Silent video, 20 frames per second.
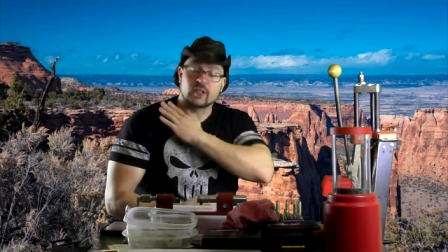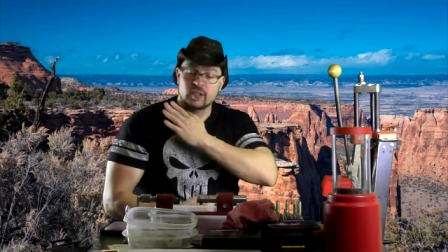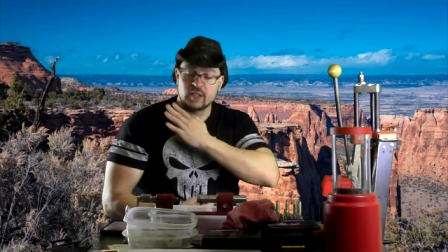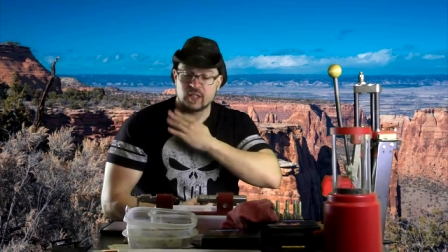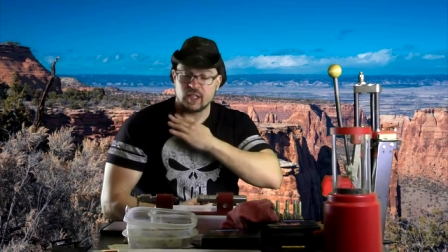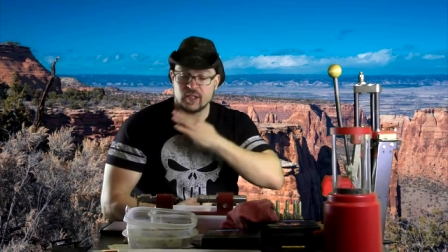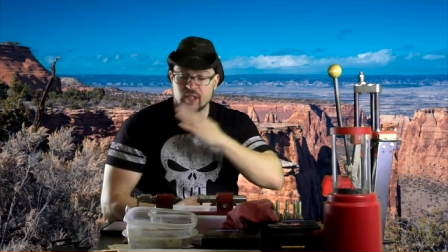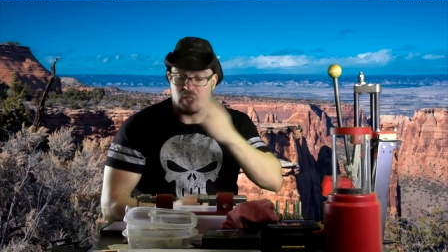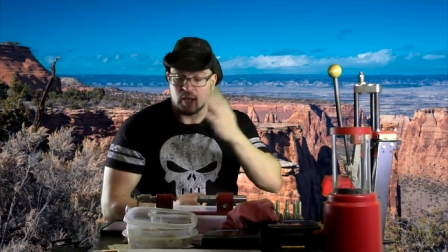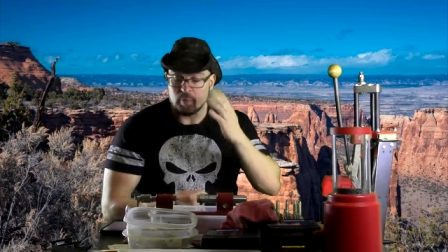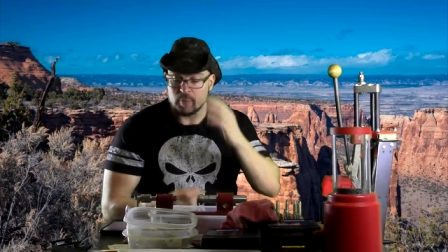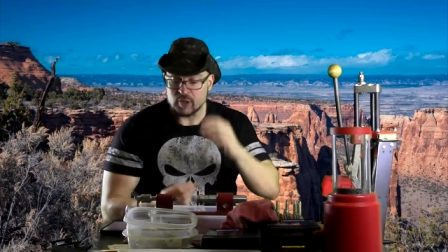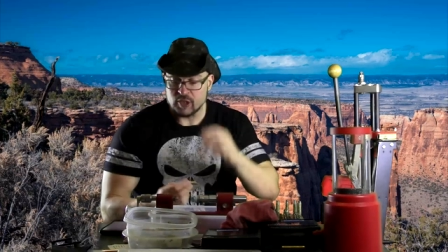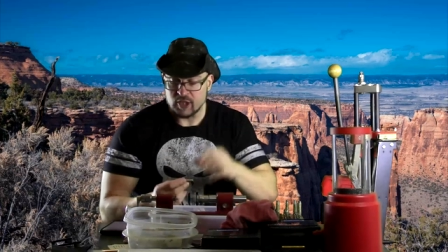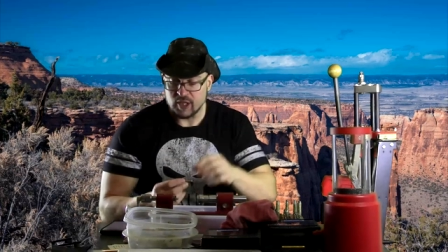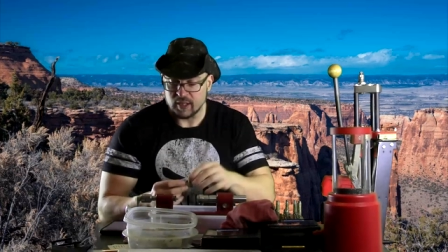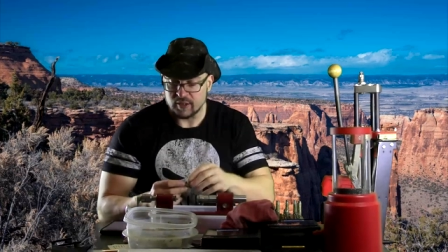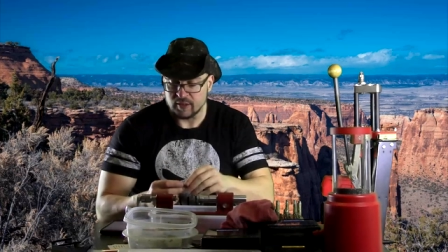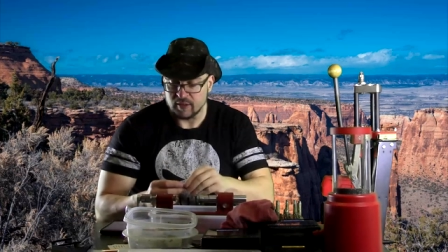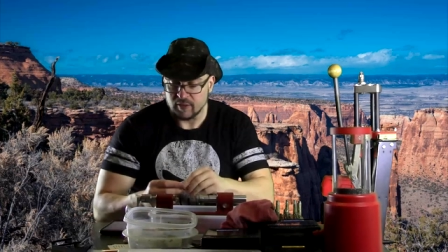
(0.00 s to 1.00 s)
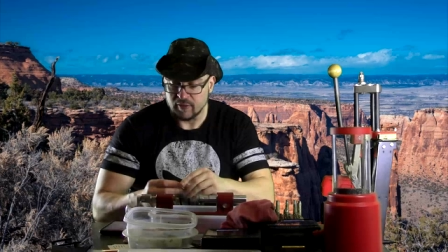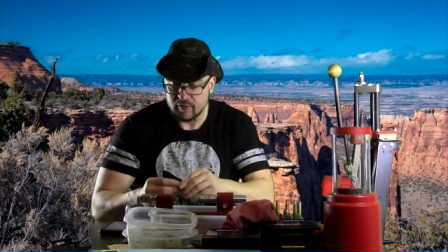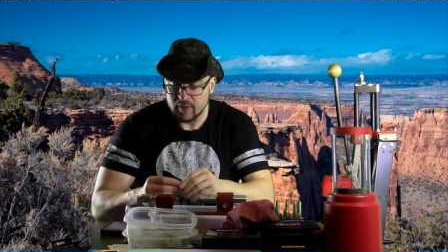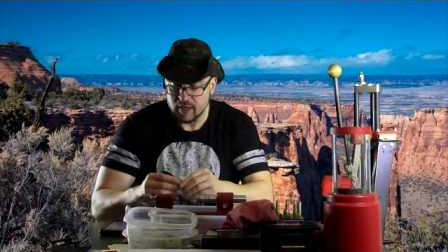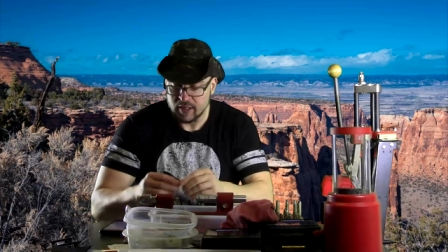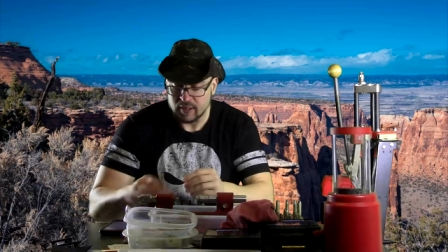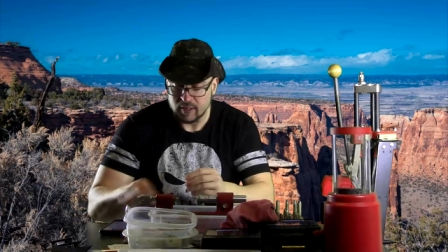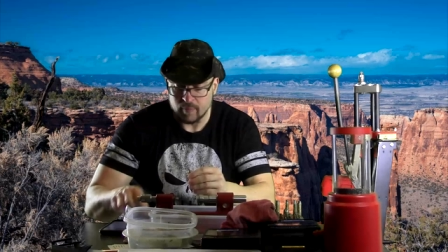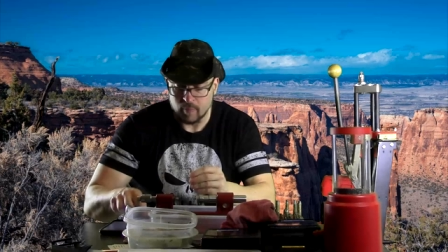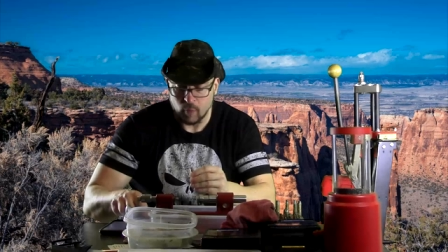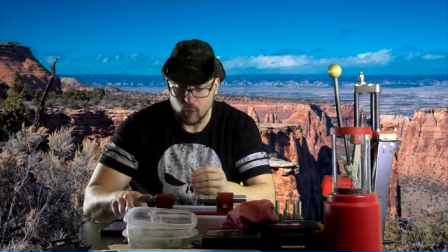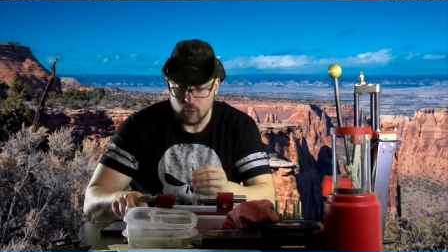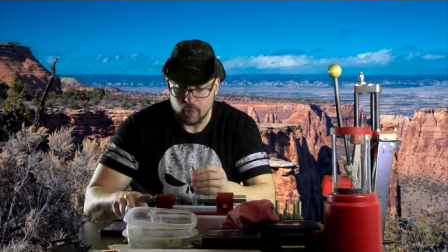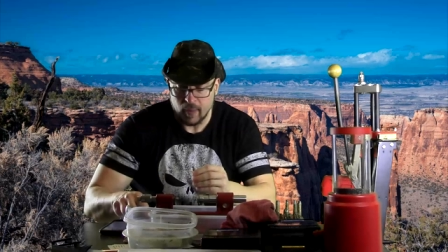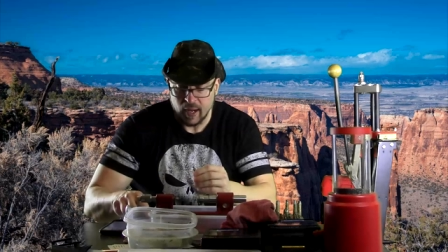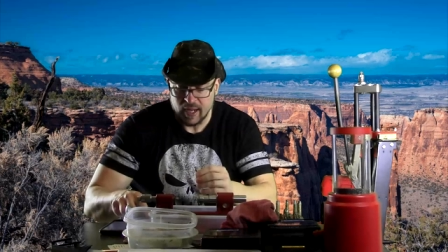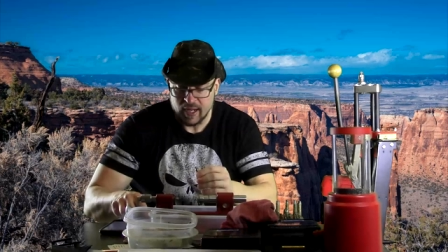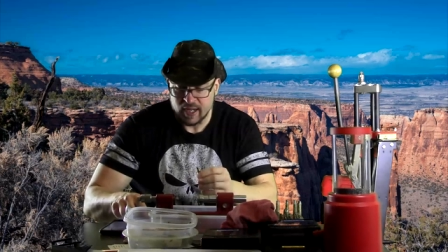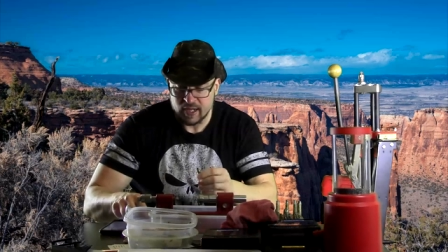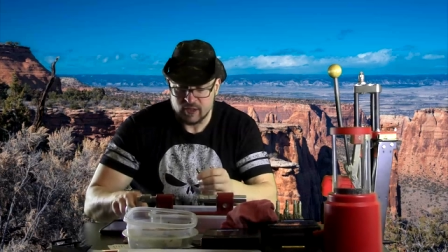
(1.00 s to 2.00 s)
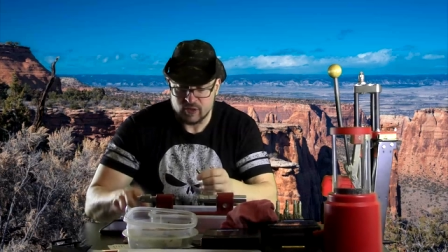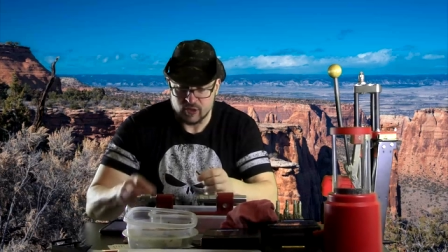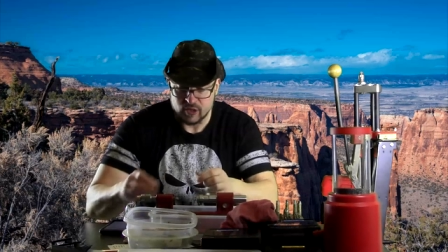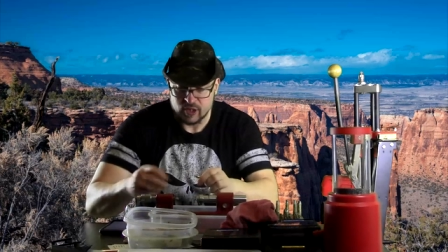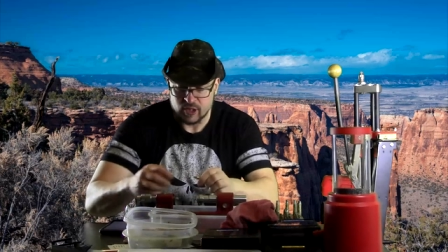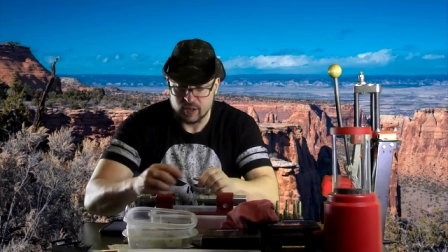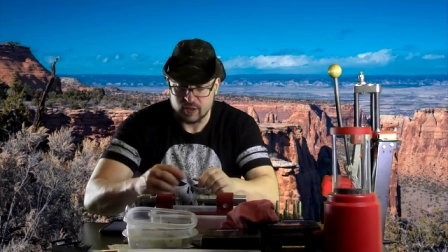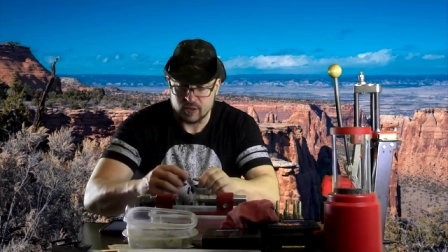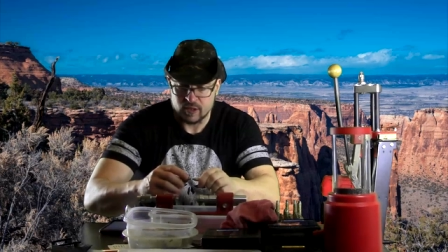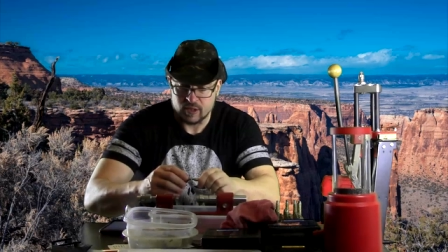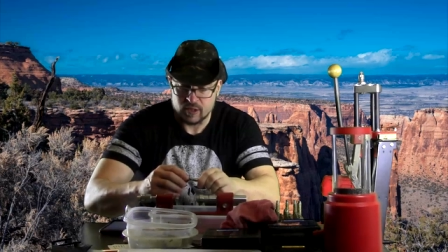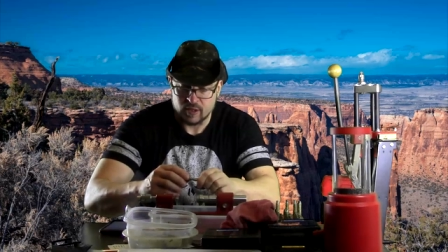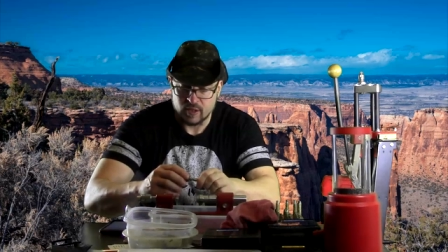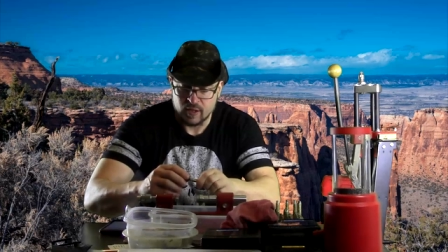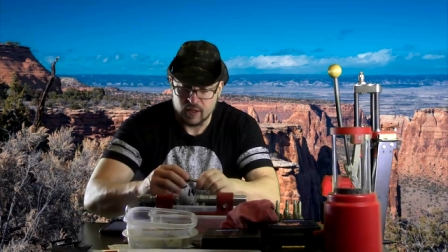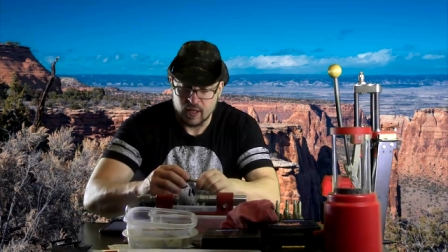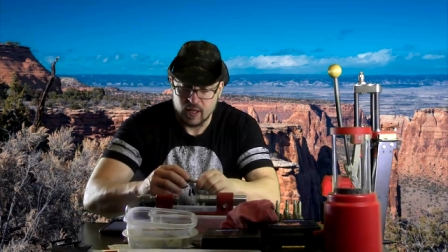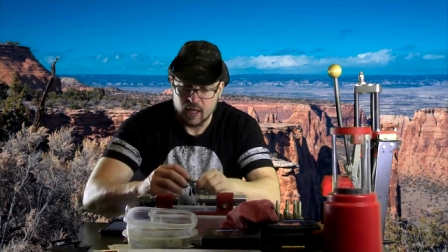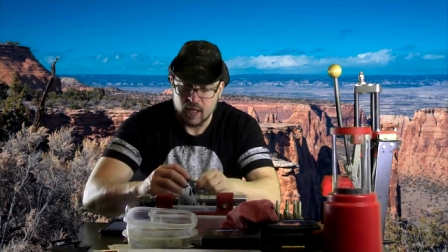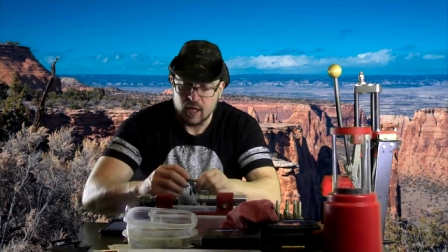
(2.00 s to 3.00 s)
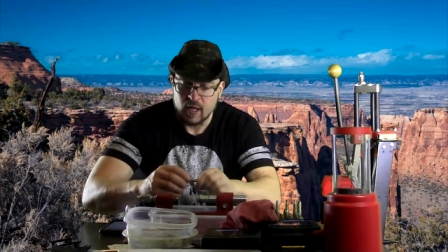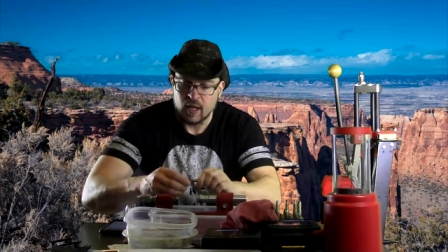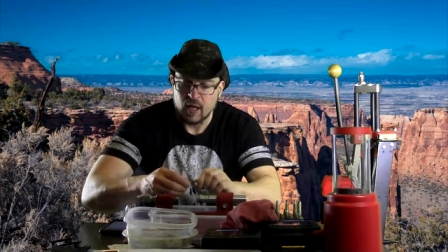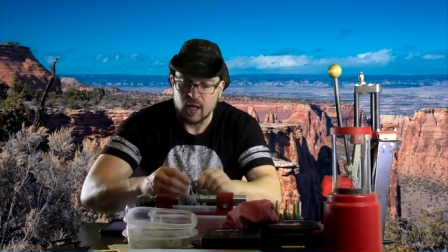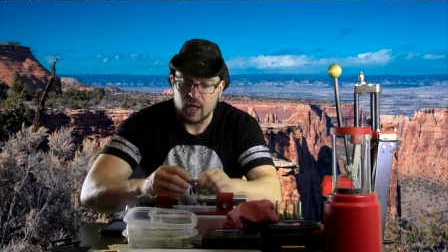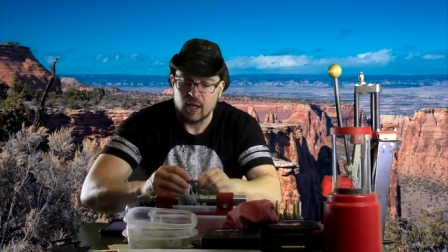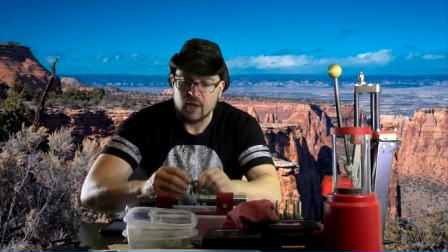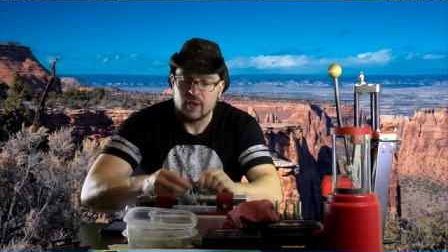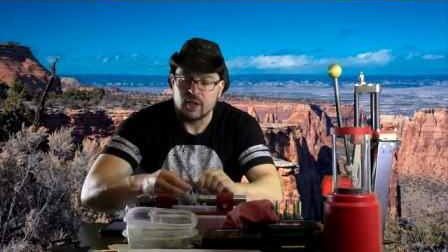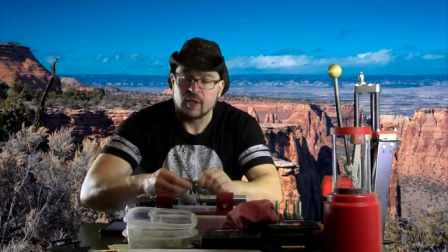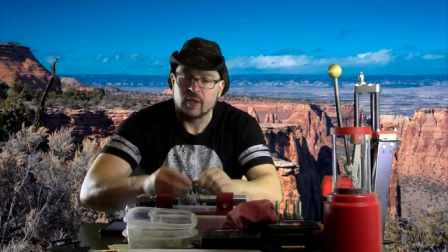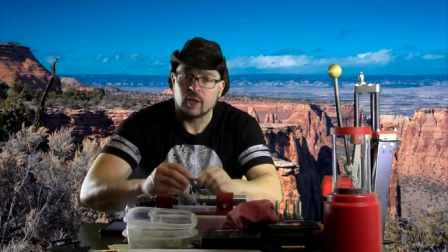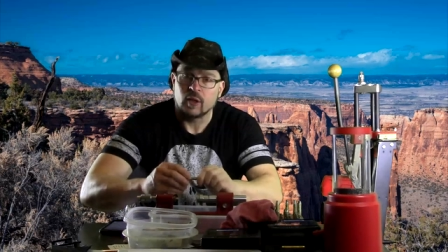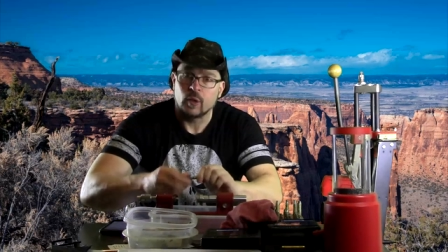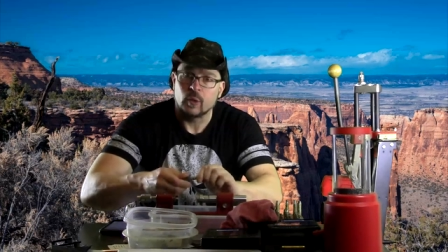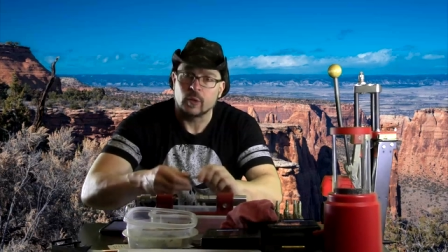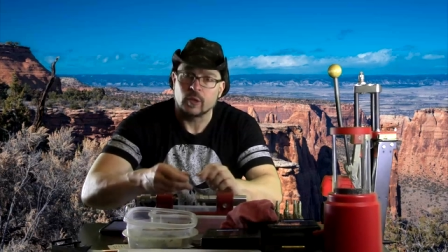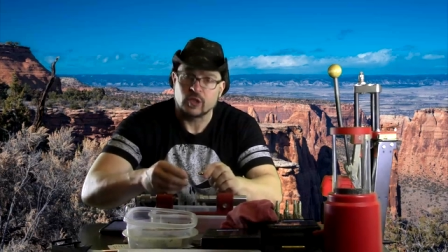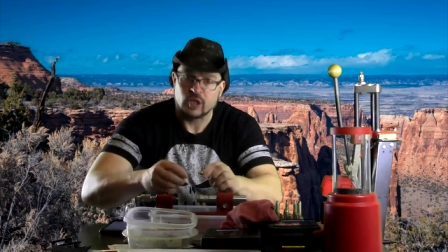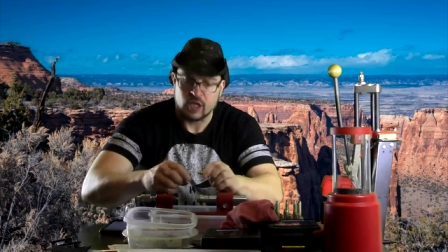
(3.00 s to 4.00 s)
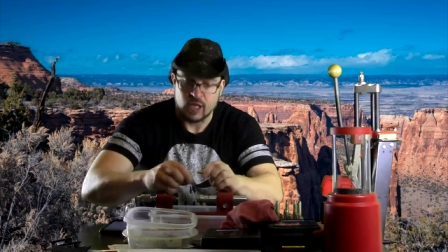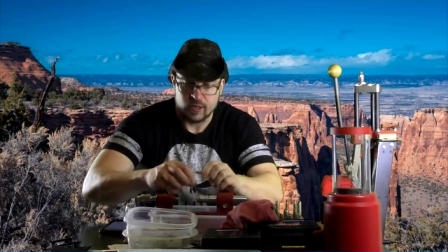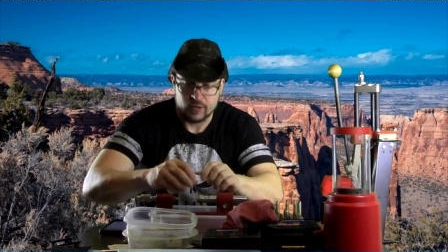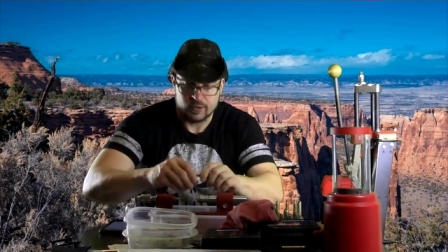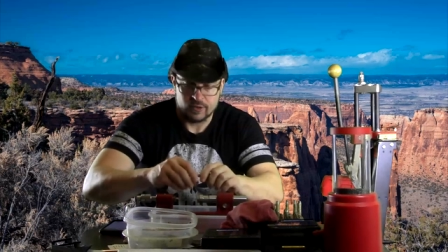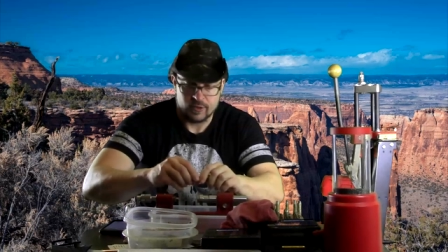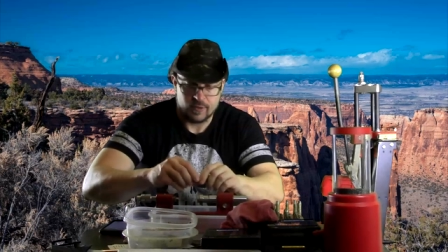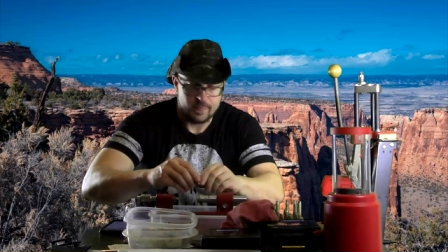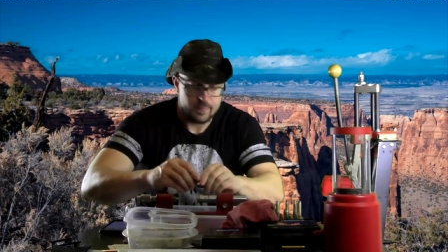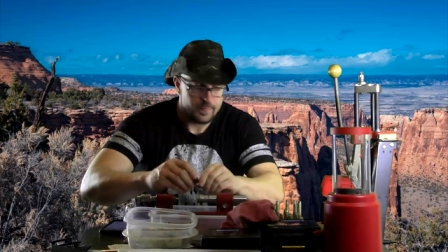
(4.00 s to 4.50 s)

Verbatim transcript: Because again, the upper chest is affected more by androgens Uh, than the lower chest.